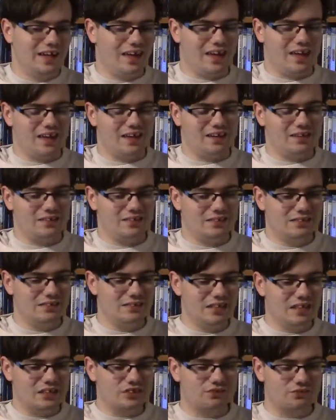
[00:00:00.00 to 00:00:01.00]
and
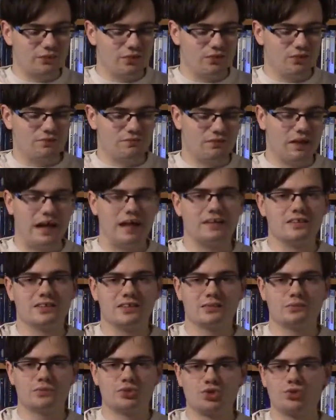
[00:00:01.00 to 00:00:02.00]
digs through to find
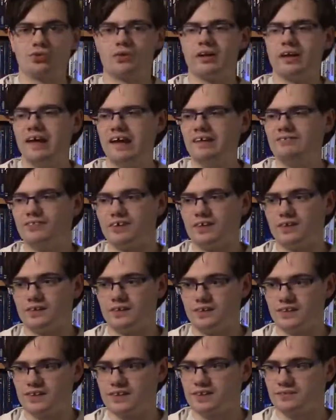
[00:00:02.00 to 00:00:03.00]
some certain
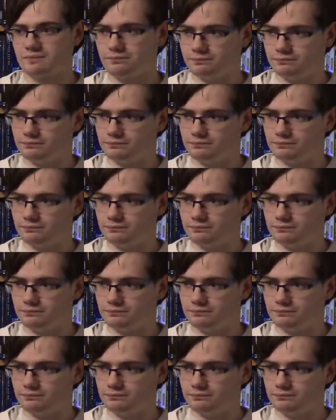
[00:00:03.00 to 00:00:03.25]
evidence.